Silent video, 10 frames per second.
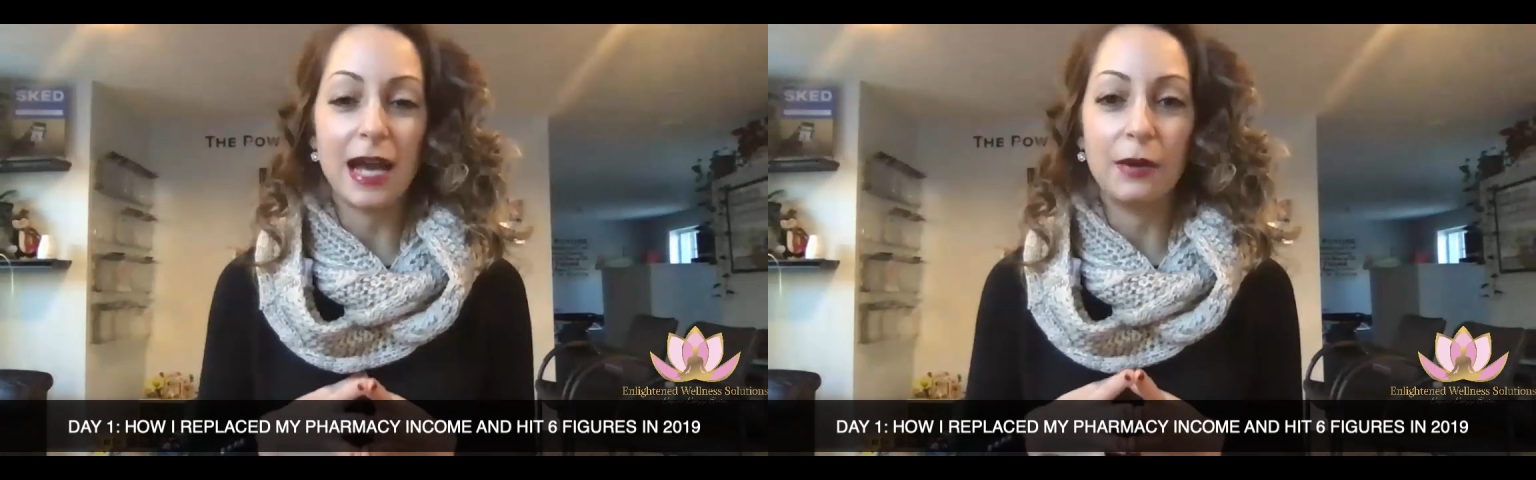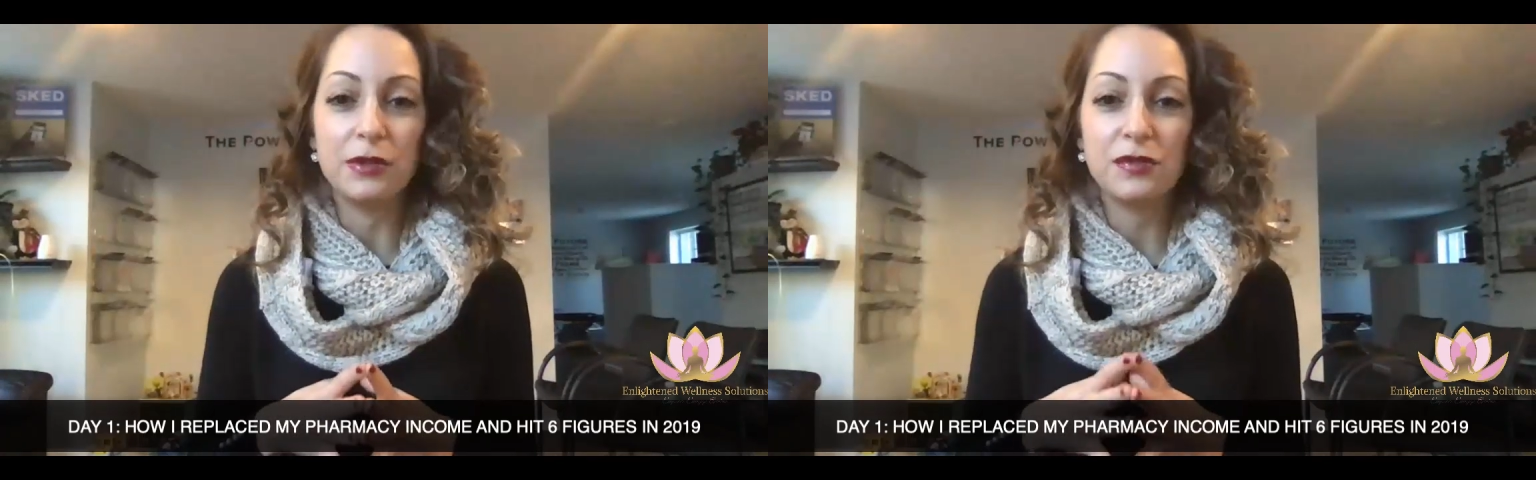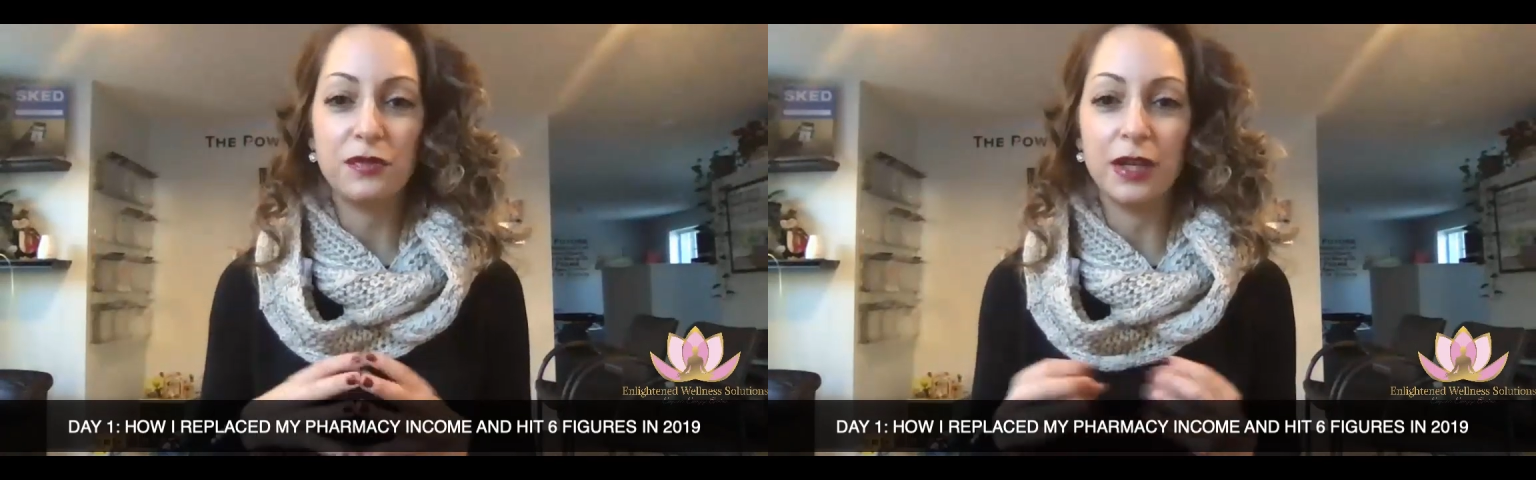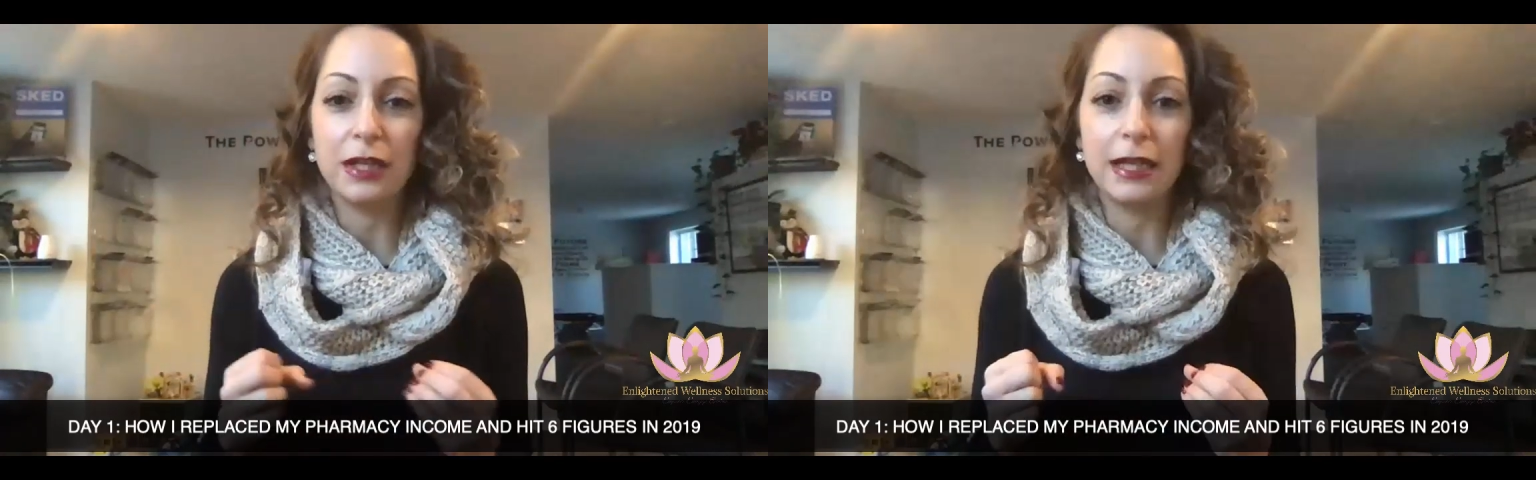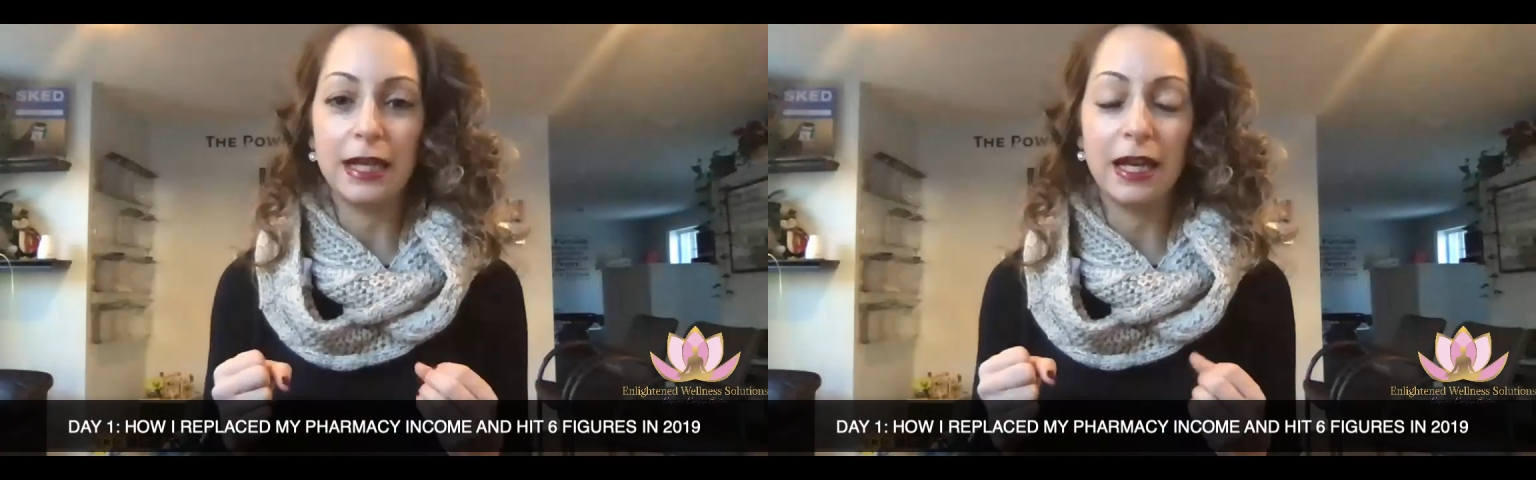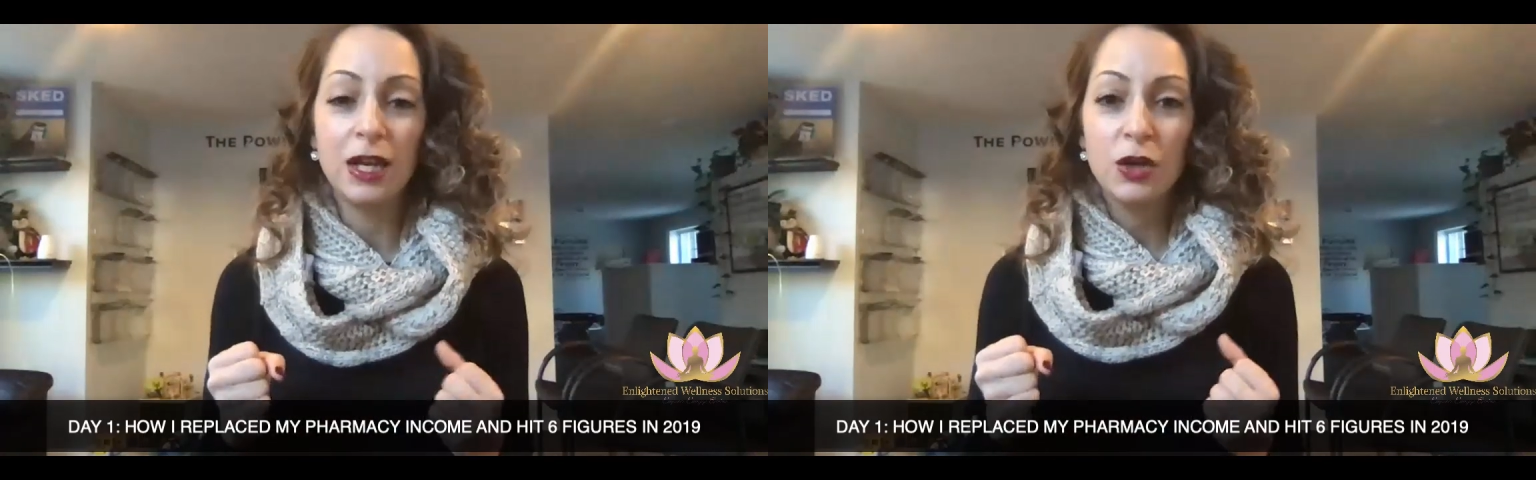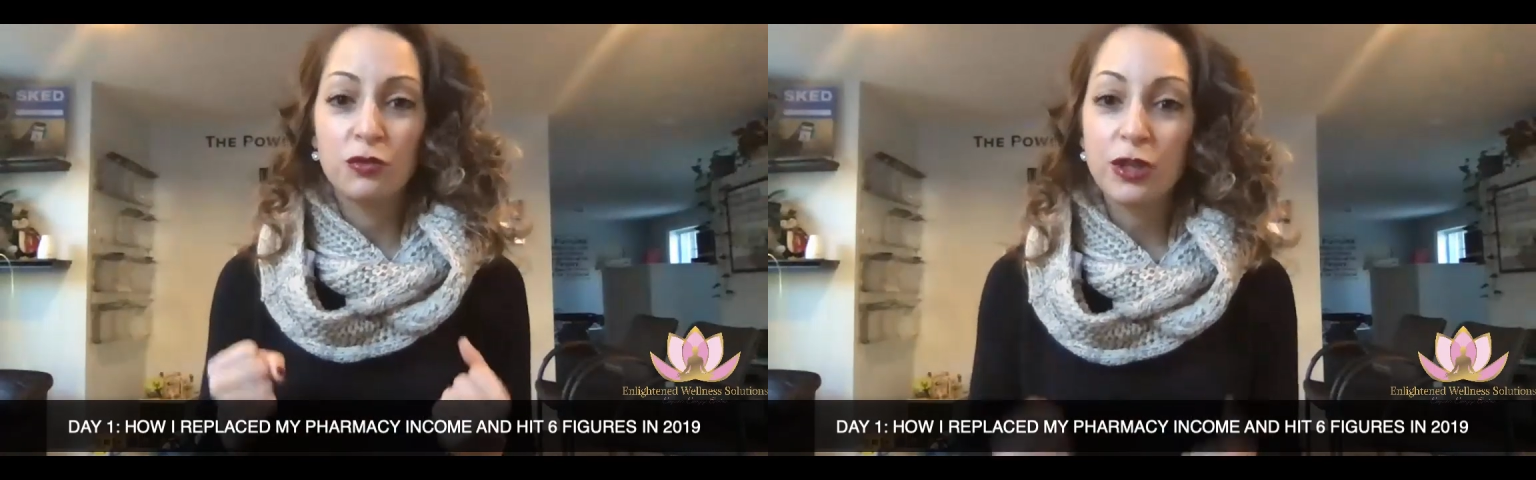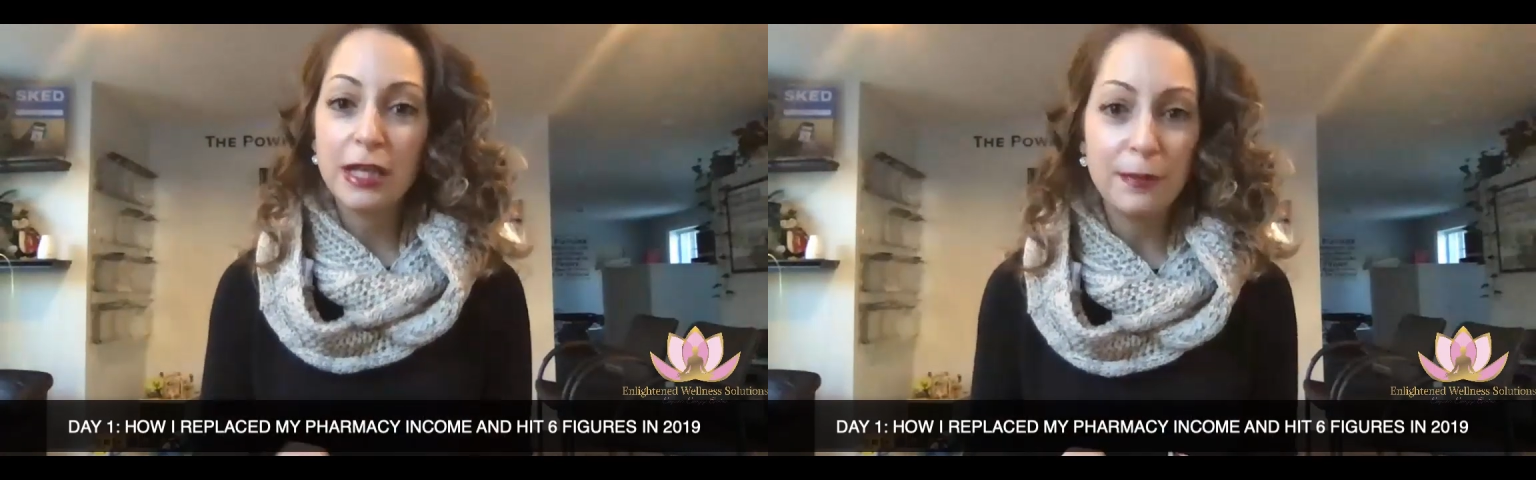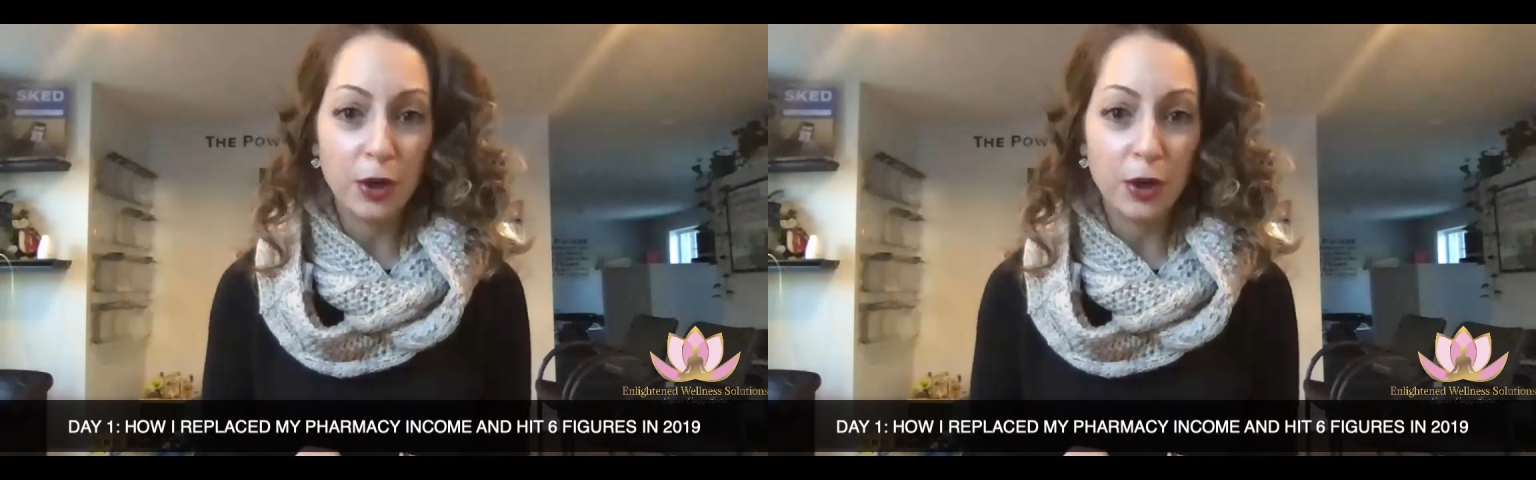I was feeling really